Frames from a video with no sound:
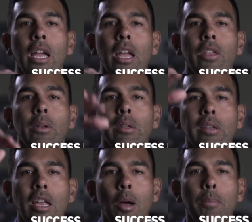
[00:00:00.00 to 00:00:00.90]
and then
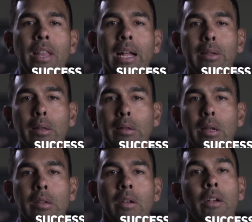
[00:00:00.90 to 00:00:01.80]
stay up in that
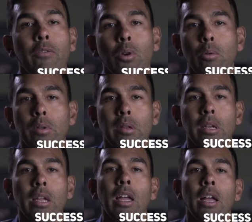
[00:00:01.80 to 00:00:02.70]
success frequency.